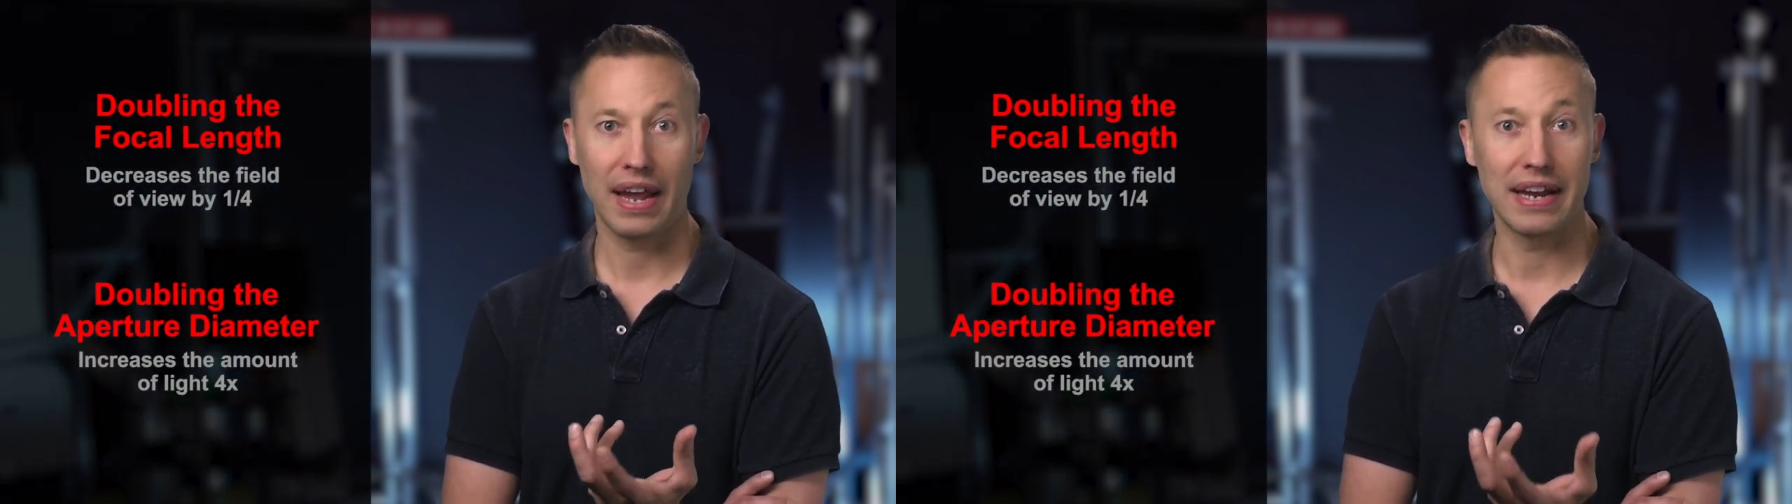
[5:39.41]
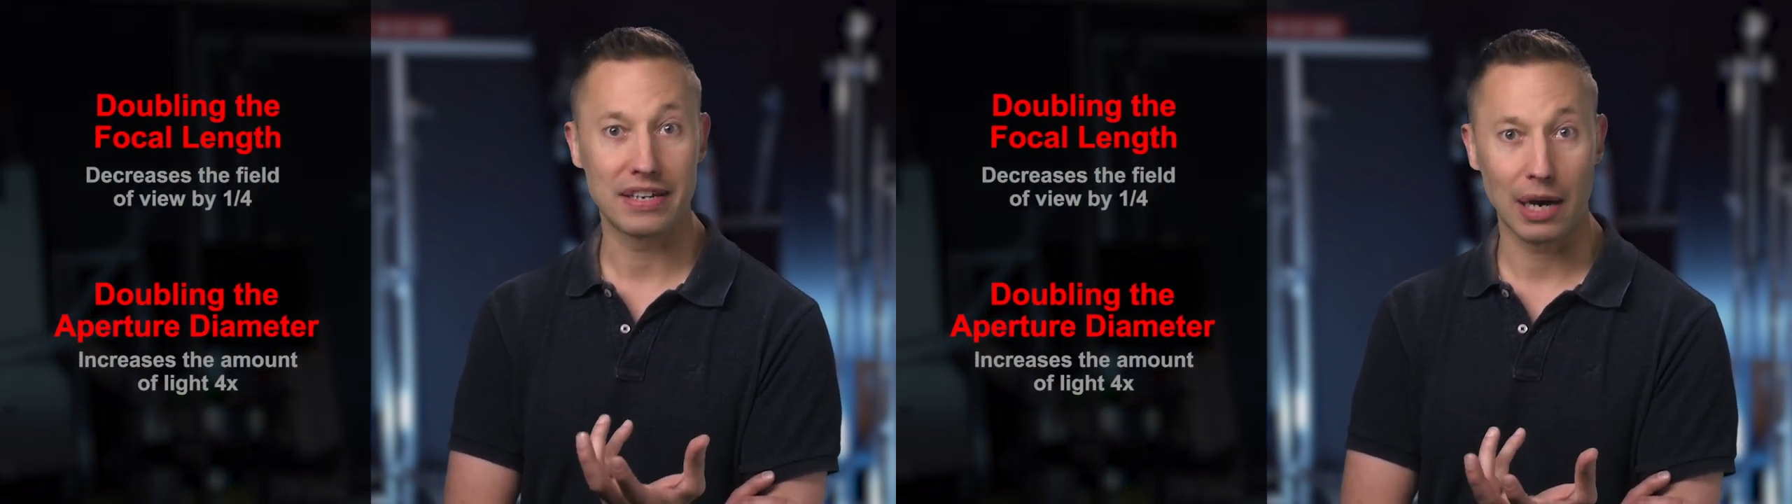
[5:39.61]

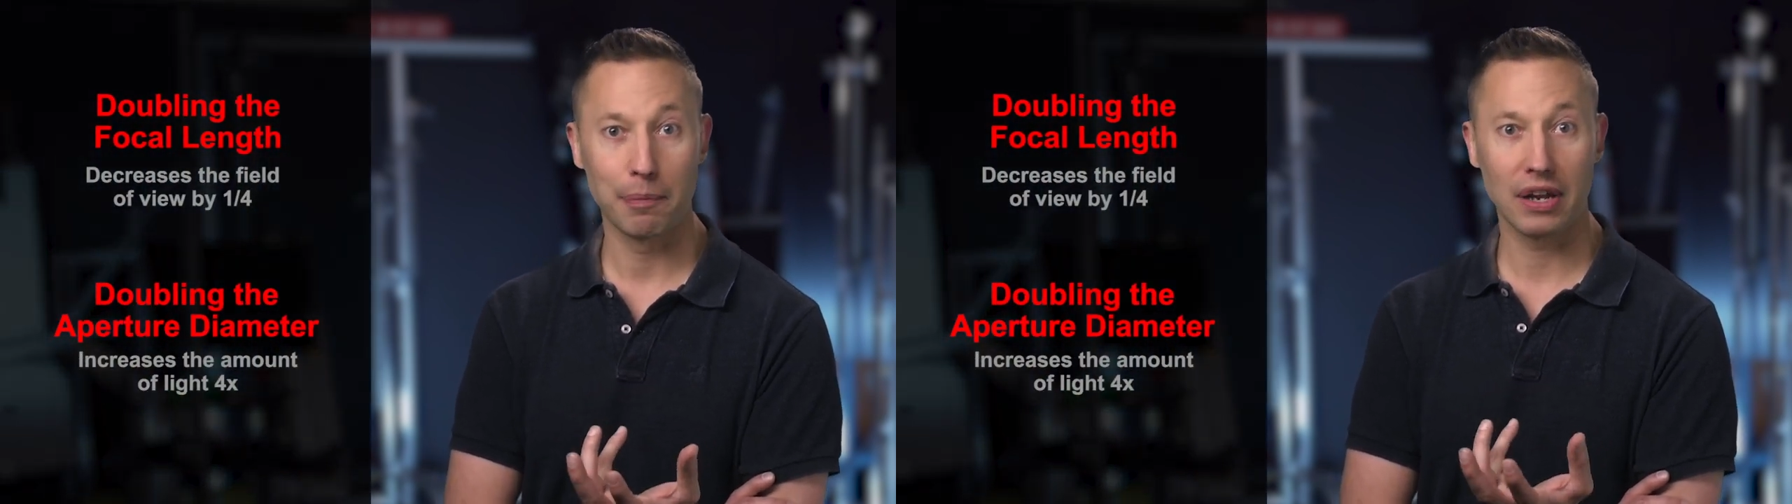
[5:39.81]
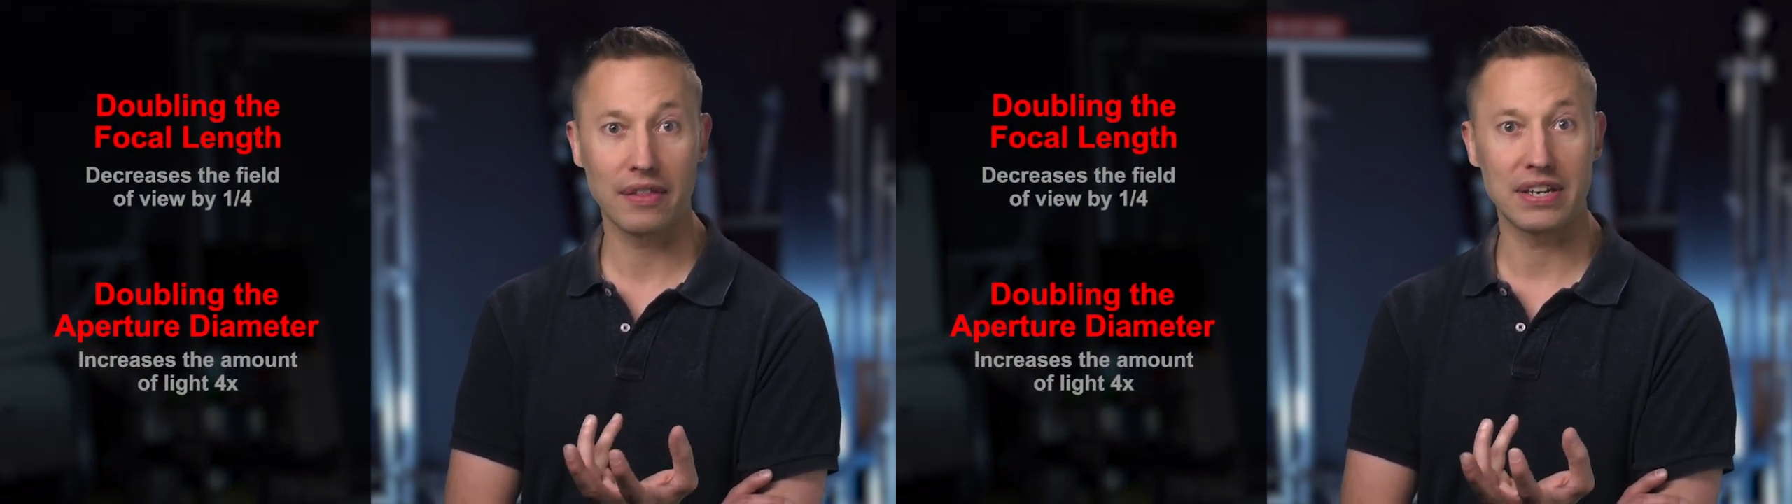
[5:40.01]
and
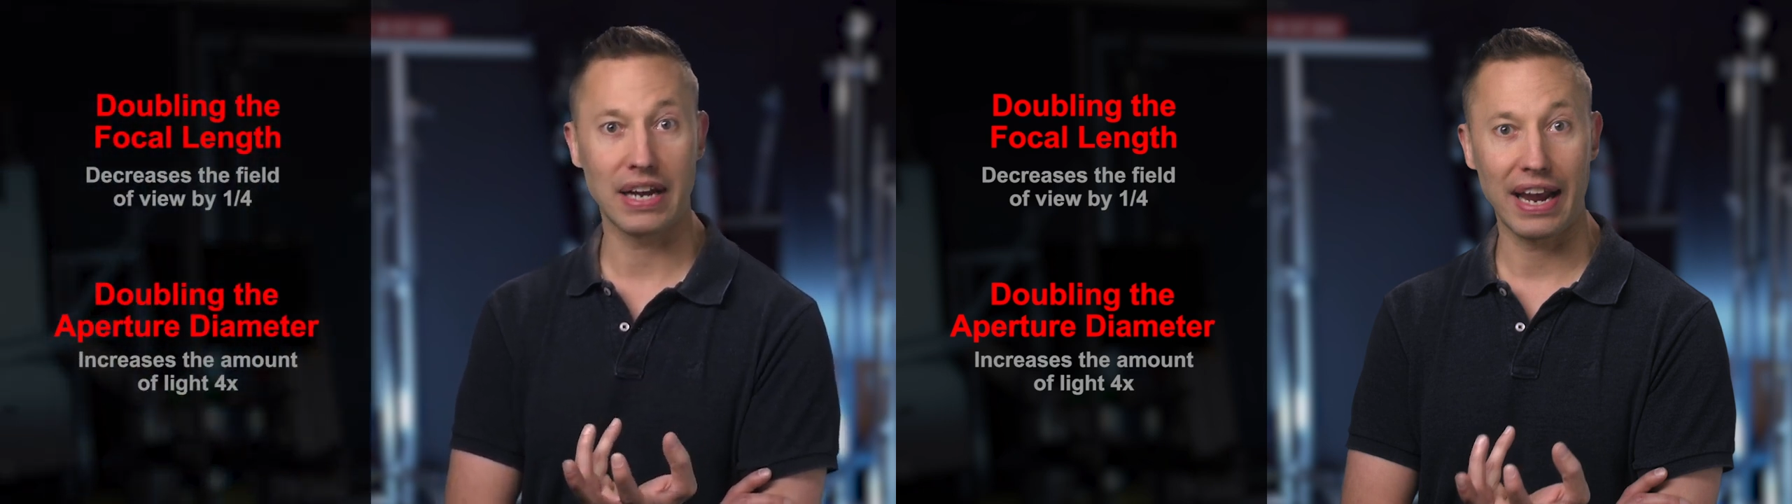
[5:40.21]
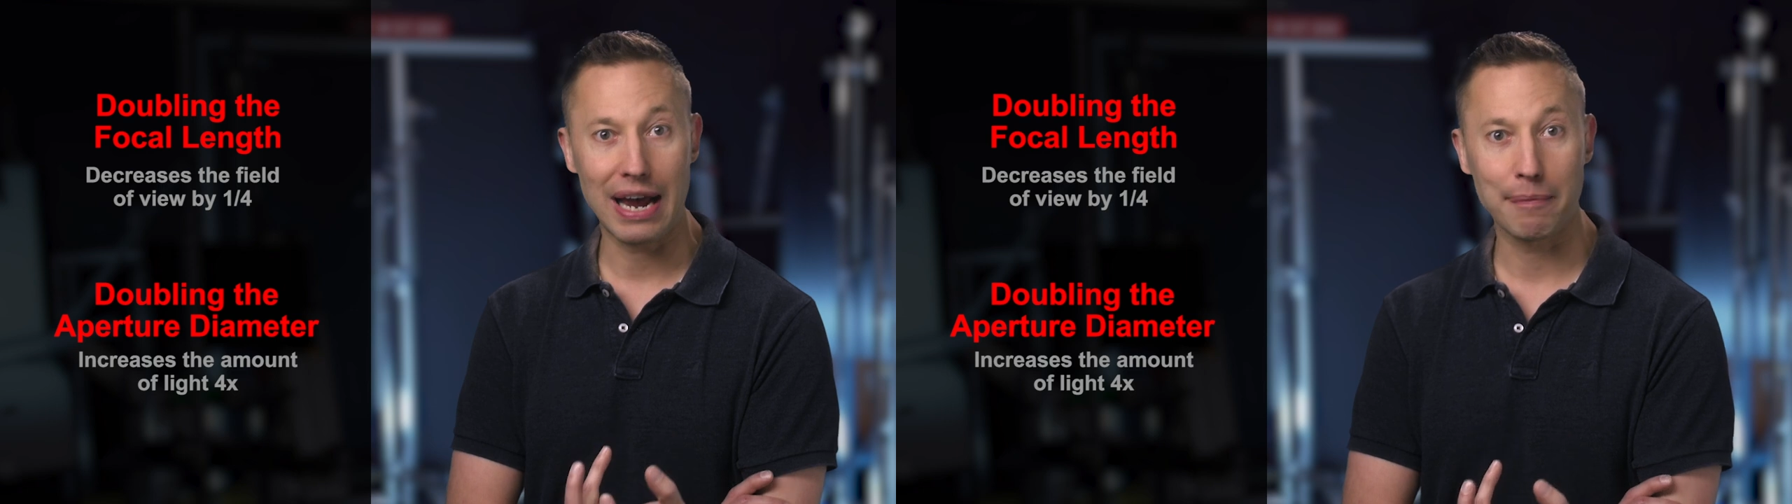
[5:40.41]
doubling the
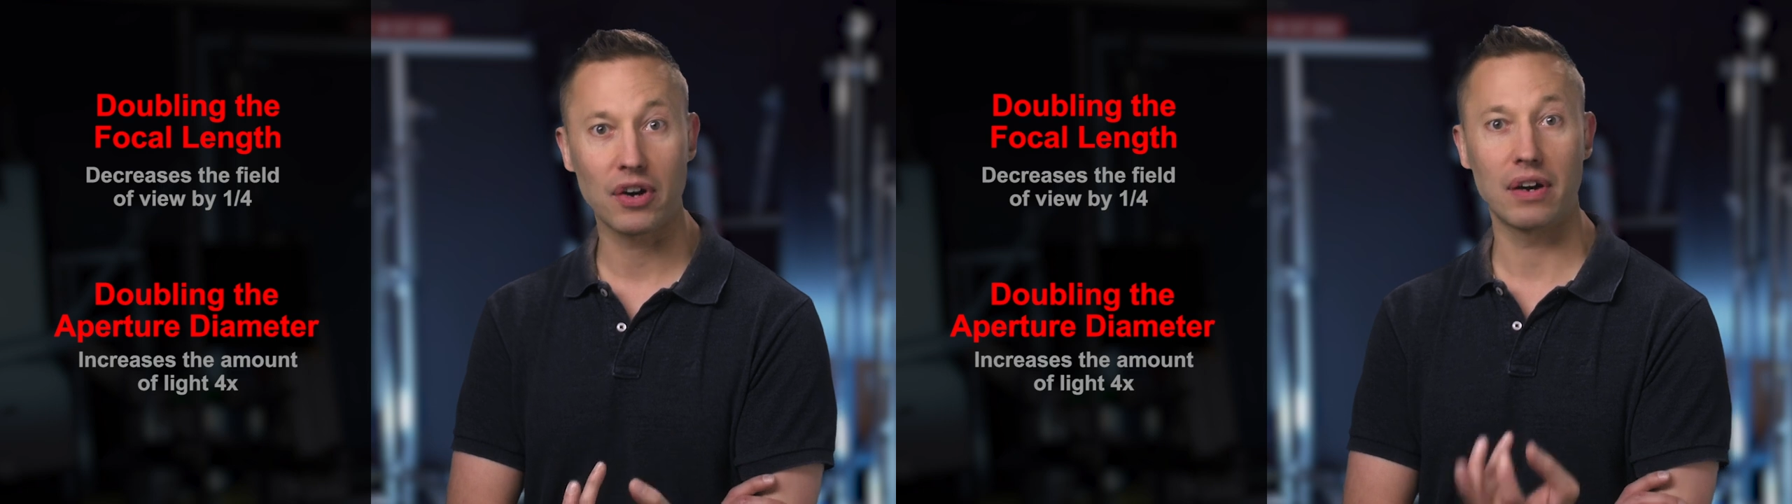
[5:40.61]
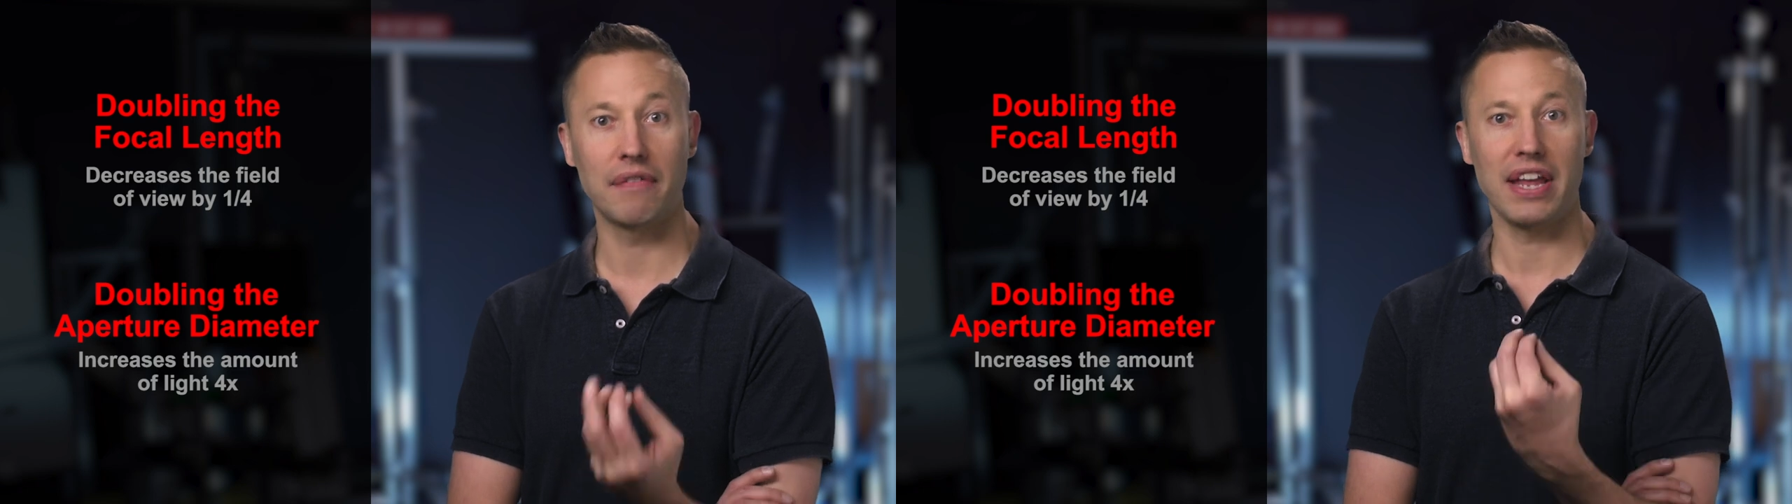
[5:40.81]

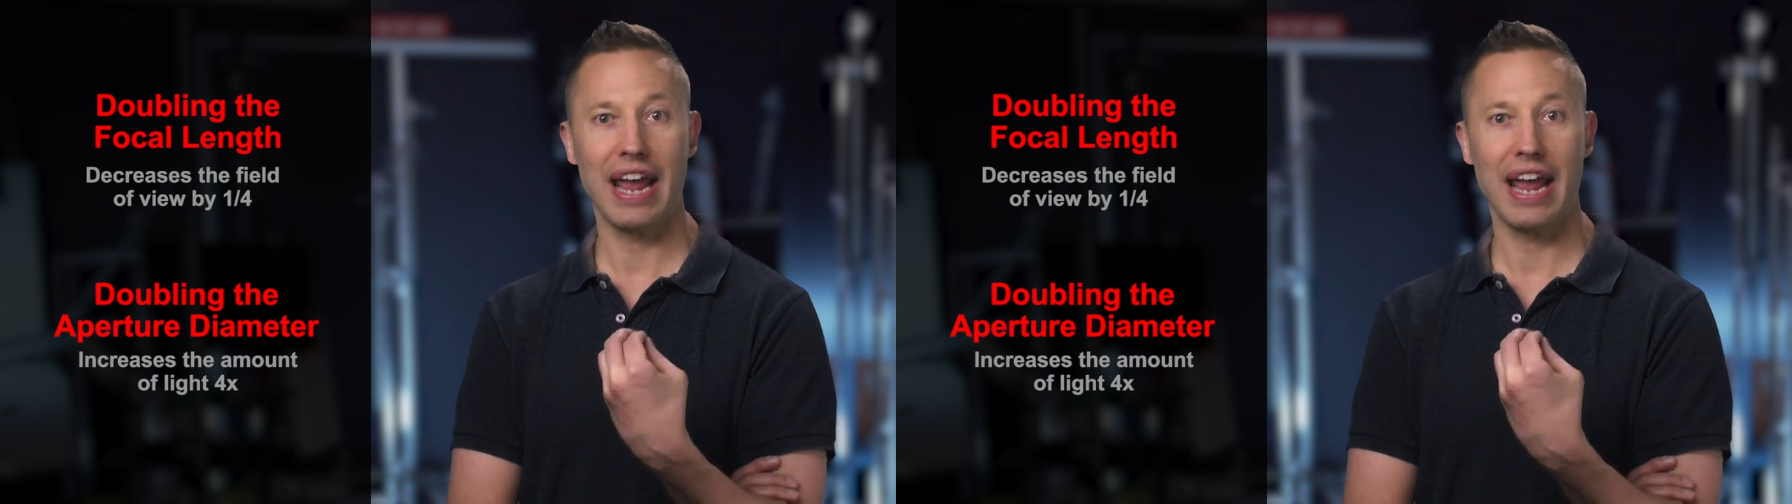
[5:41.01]
diameter of the